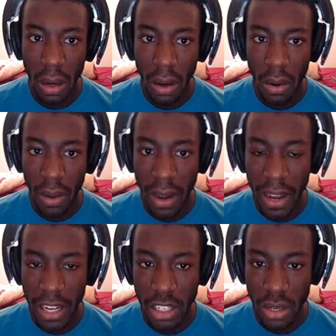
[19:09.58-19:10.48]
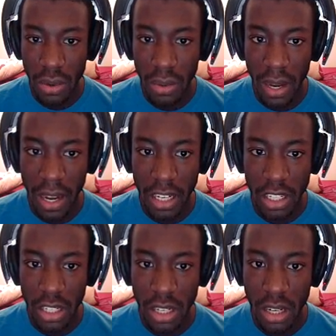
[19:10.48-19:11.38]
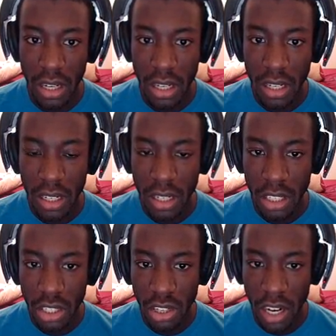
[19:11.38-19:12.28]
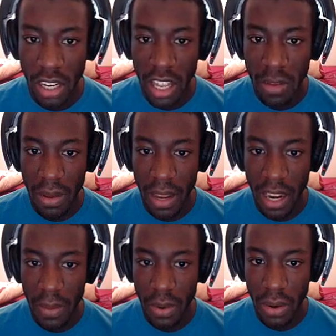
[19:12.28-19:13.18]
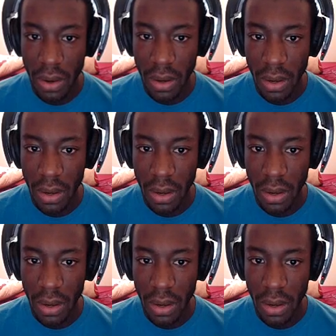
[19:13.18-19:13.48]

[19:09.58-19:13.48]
Oh gosh, oh gosh. Just trying to keep the hammer.